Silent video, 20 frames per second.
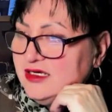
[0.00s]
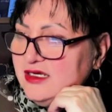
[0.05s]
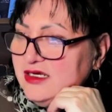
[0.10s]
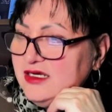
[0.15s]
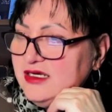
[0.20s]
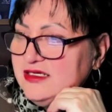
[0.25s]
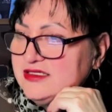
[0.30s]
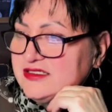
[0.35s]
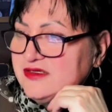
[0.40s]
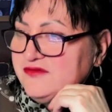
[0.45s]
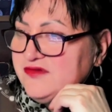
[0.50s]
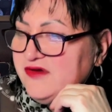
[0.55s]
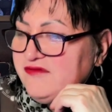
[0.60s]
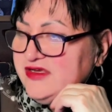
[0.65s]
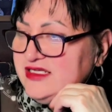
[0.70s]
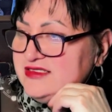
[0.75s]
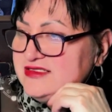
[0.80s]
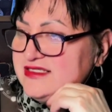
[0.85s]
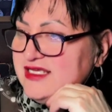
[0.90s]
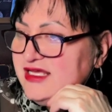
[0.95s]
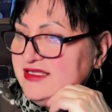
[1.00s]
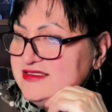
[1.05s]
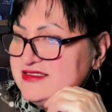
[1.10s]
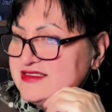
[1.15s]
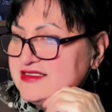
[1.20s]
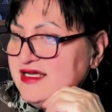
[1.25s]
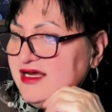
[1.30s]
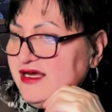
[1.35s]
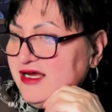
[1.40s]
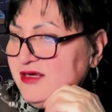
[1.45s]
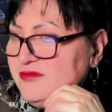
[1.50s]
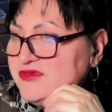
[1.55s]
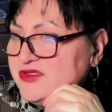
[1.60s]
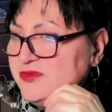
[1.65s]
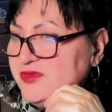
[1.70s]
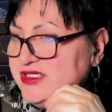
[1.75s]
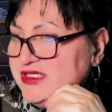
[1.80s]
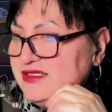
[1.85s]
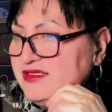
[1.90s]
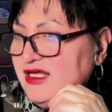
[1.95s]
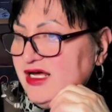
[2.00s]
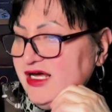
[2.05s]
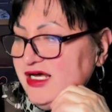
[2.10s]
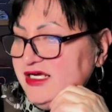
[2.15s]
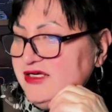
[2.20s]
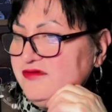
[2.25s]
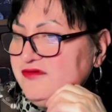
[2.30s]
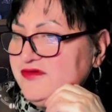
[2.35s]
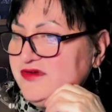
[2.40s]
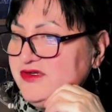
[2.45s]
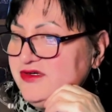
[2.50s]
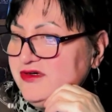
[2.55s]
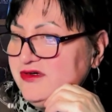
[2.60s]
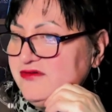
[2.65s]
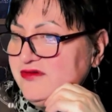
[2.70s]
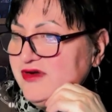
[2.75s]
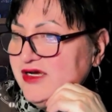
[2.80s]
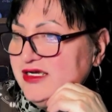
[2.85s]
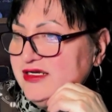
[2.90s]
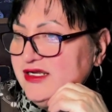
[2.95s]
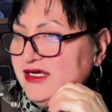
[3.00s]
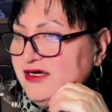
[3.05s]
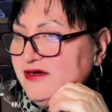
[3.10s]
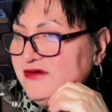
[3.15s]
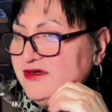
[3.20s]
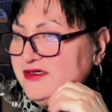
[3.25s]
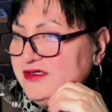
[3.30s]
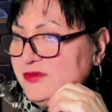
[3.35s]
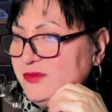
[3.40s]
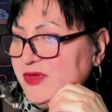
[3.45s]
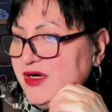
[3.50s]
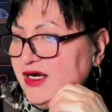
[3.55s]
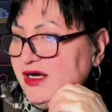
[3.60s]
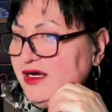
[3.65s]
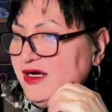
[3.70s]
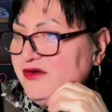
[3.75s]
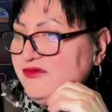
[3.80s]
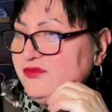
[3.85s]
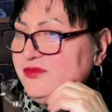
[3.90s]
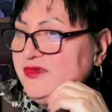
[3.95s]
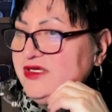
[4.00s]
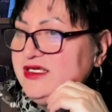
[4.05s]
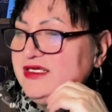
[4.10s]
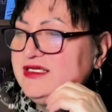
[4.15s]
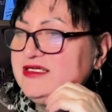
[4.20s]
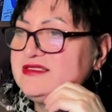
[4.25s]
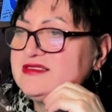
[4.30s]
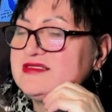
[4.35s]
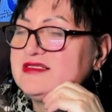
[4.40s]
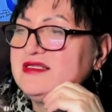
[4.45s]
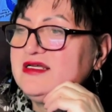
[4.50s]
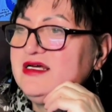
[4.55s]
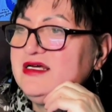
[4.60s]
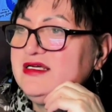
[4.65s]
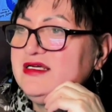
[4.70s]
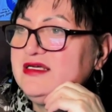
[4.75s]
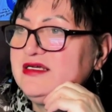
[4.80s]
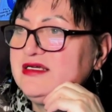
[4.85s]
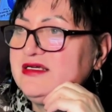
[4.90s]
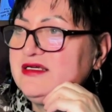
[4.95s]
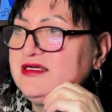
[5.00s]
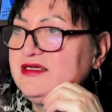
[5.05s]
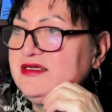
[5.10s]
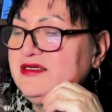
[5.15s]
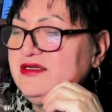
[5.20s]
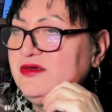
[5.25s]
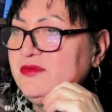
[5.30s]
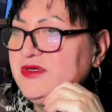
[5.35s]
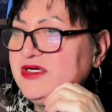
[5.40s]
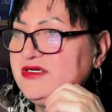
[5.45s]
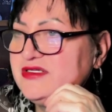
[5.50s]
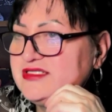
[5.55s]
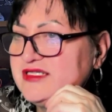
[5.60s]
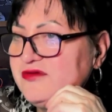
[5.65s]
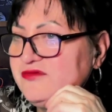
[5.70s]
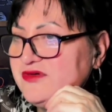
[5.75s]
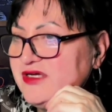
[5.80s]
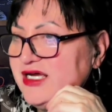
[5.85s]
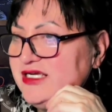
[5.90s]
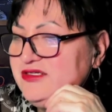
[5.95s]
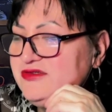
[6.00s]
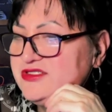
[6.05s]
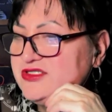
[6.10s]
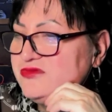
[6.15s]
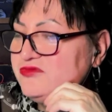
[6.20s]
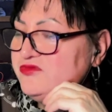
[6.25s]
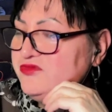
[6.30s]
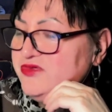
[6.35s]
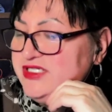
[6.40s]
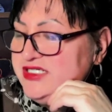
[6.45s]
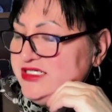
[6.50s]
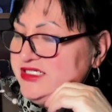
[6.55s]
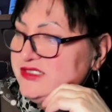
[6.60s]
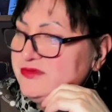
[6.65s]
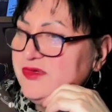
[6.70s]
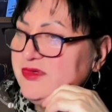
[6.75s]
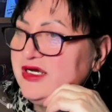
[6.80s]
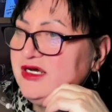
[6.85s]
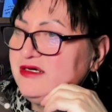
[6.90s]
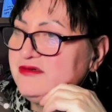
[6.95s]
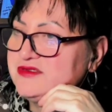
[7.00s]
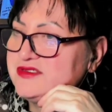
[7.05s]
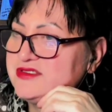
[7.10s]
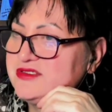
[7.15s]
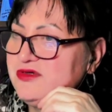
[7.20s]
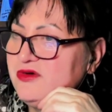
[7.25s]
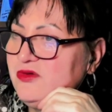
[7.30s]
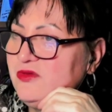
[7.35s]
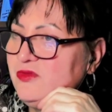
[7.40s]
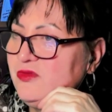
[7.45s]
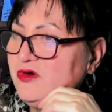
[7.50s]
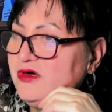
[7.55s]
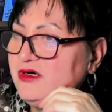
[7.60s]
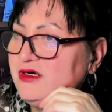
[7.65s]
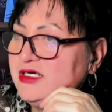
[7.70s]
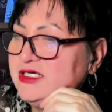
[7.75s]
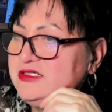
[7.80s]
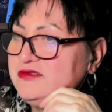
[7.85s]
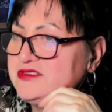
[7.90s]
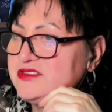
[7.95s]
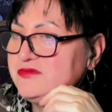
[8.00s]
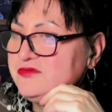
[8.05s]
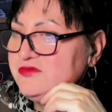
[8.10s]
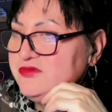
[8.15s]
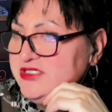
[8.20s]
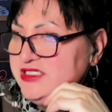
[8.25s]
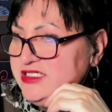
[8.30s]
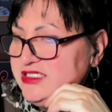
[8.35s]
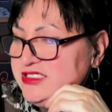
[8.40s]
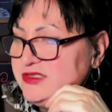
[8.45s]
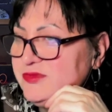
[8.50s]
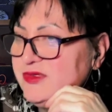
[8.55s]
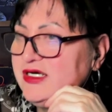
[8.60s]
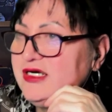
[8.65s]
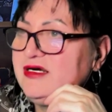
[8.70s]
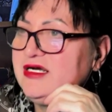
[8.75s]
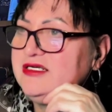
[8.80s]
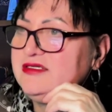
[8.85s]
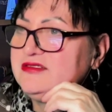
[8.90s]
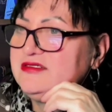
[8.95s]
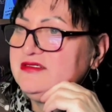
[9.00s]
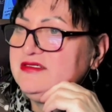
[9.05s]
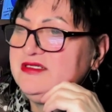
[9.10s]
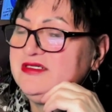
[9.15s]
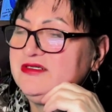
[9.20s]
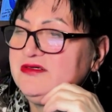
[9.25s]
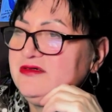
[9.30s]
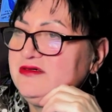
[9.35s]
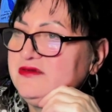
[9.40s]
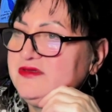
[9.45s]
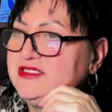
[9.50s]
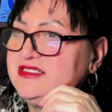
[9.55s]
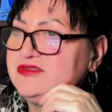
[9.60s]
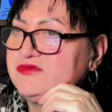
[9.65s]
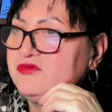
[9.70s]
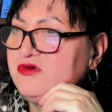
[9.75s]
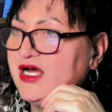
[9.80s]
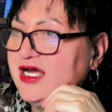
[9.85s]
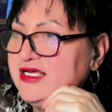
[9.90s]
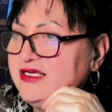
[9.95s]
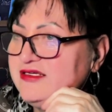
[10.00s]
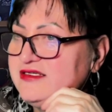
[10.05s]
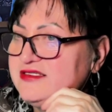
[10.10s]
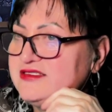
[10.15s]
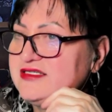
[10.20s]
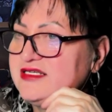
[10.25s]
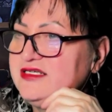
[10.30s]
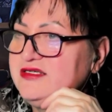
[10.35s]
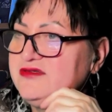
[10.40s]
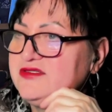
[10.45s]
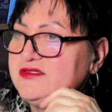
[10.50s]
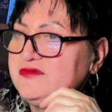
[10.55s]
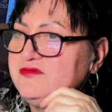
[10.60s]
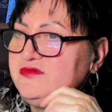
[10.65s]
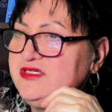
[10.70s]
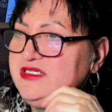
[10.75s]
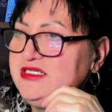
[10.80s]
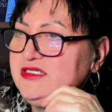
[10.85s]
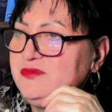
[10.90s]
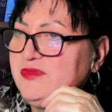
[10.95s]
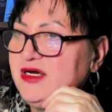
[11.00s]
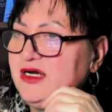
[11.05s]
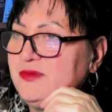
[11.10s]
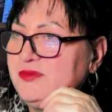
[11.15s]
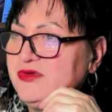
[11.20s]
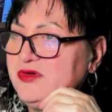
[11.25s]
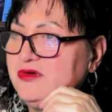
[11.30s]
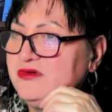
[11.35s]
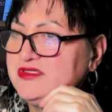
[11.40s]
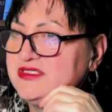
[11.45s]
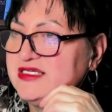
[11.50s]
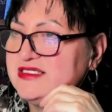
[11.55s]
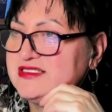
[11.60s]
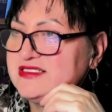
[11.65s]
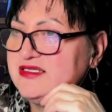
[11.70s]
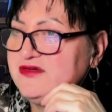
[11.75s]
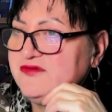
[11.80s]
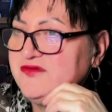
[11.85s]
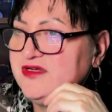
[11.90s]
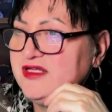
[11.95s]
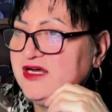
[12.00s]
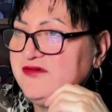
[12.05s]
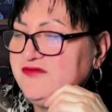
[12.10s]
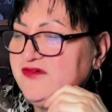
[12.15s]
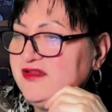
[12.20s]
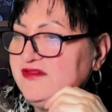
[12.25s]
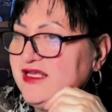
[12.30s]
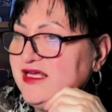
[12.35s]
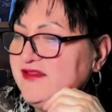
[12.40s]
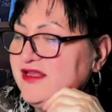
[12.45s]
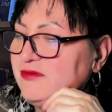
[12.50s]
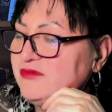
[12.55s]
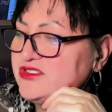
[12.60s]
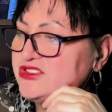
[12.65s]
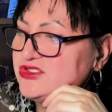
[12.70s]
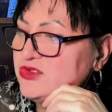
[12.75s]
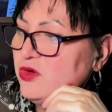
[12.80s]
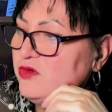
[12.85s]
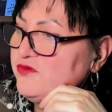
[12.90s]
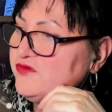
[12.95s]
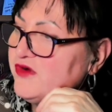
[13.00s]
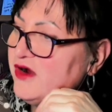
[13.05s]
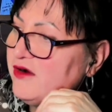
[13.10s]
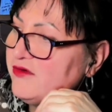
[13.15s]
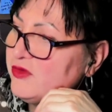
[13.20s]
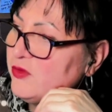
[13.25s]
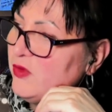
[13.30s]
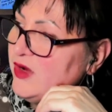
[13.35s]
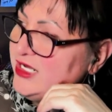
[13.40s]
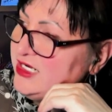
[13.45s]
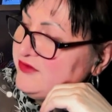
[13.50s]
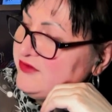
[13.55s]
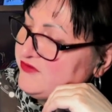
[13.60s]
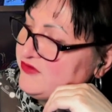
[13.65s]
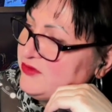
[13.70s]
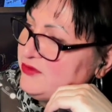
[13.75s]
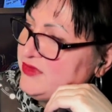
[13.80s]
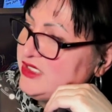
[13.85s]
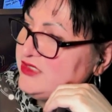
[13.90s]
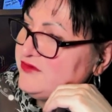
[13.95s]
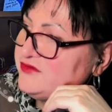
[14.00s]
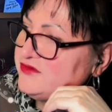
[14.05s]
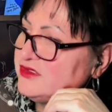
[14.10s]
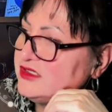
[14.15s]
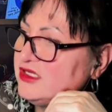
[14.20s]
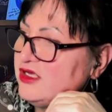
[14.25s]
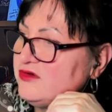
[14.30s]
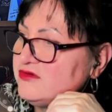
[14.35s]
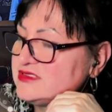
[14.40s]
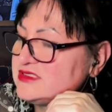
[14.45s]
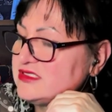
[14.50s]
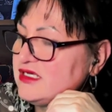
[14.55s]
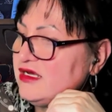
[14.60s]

It's a very intense time to be alive, right now. And a part of me is like, because I used to read about Stonewall. I used to read about, these riots, and I used to read about protests. And I felt like that was so far away from me for a long time.